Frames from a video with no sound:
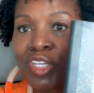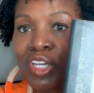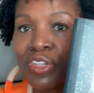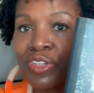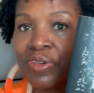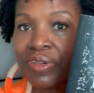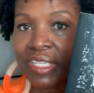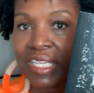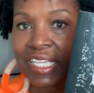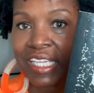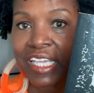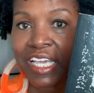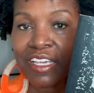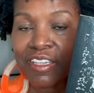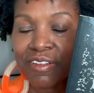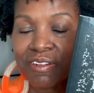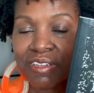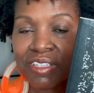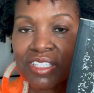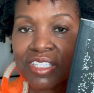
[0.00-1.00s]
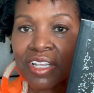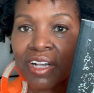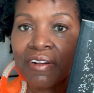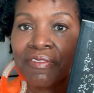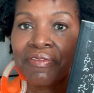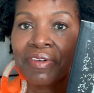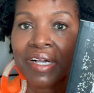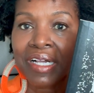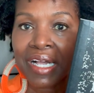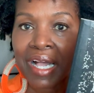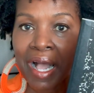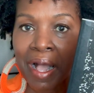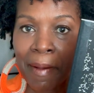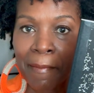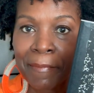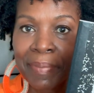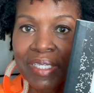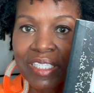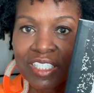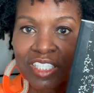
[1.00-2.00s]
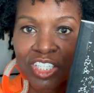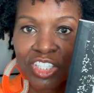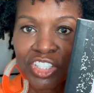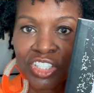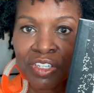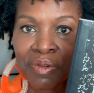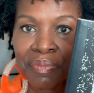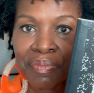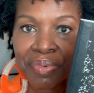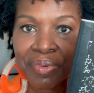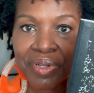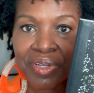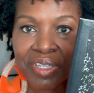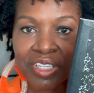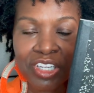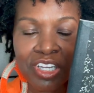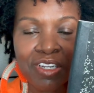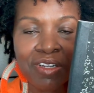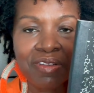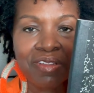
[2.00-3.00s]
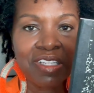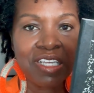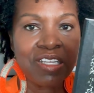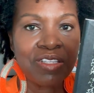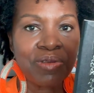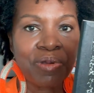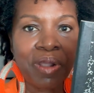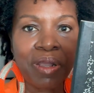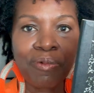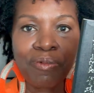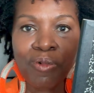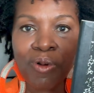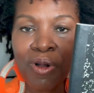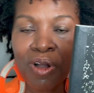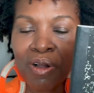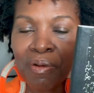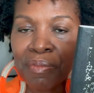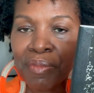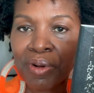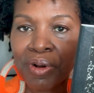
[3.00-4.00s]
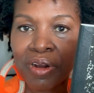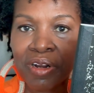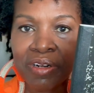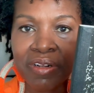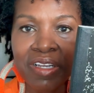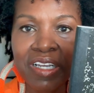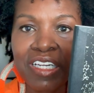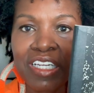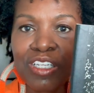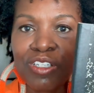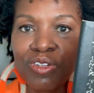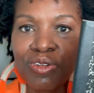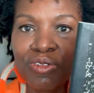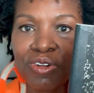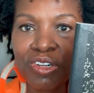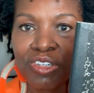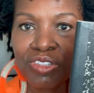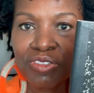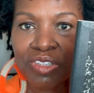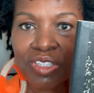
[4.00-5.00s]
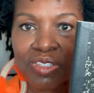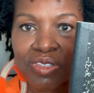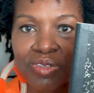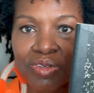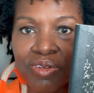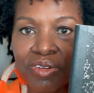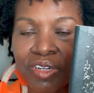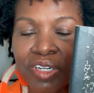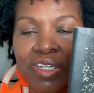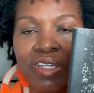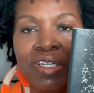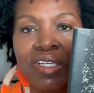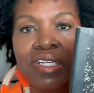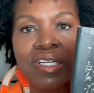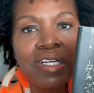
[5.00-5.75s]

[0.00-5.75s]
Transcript: You can get yourself a composition book. You know, these are at Walmart or any grocery store